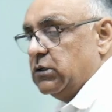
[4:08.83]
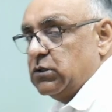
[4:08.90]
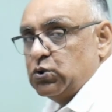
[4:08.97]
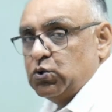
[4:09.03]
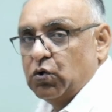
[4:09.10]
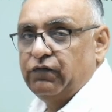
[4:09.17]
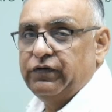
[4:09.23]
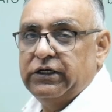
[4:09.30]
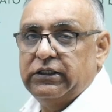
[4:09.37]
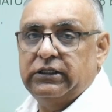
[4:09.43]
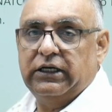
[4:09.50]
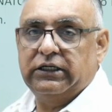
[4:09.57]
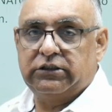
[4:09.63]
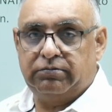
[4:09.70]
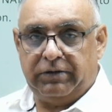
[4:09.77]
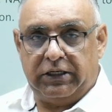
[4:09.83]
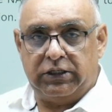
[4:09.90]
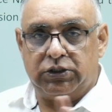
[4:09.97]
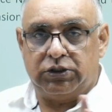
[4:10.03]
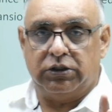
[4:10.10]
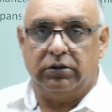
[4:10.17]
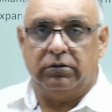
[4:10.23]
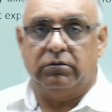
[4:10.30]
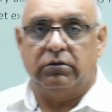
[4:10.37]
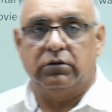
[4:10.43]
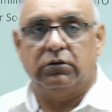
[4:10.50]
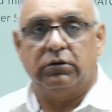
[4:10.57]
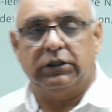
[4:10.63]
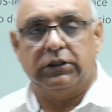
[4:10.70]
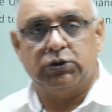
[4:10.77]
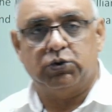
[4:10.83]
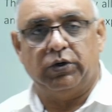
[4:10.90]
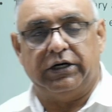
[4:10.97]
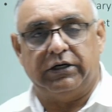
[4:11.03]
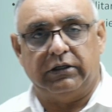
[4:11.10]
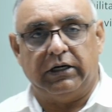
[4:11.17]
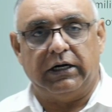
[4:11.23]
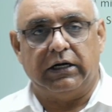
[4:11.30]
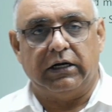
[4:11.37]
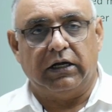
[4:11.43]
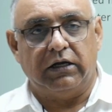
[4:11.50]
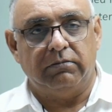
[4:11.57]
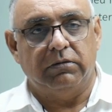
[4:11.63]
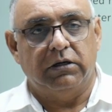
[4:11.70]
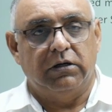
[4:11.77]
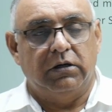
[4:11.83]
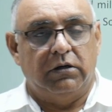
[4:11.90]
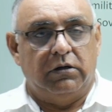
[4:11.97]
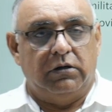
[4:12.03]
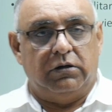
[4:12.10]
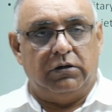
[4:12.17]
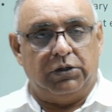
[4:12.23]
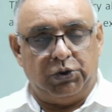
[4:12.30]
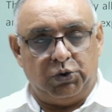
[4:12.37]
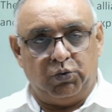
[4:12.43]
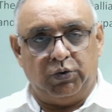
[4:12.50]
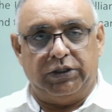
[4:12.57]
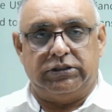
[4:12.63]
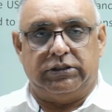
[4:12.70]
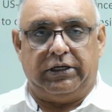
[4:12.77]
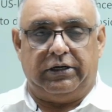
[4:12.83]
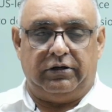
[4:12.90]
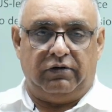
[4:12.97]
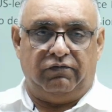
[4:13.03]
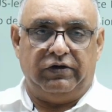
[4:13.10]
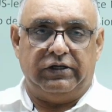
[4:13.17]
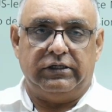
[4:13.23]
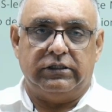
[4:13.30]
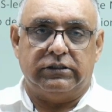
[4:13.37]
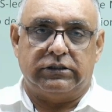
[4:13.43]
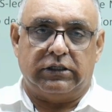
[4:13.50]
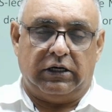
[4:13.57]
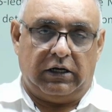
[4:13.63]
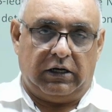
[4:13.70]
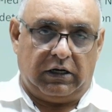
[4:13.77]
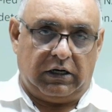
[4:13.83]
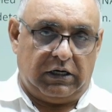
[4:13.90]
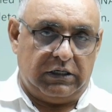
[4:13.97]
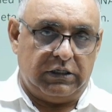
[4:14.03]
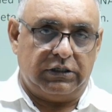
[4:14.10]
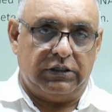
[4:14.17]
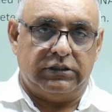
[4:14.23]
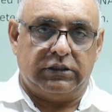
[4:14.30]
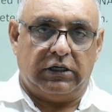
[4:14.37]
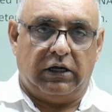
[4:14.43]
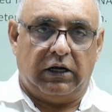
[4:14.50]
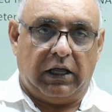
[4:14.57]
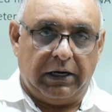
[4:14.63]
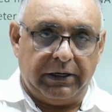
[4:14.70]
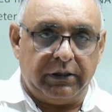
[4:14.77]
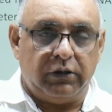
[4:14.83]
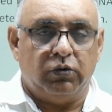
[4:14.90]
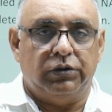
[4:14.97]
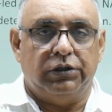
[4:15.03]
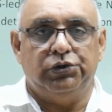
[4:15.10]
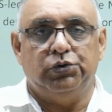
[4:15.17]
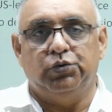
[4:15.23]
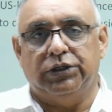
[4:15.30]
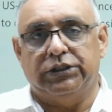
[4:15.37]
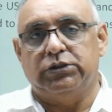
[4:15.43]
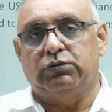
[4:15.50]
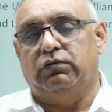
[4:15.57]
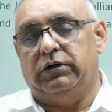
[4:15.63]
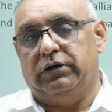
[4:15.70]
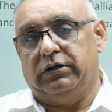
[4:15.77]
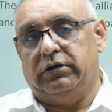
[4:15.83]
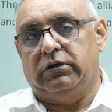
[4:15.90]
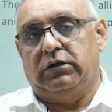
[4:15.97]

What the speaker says: Soviet expansion. Okay, so at that time, US and the various countries allied to the US were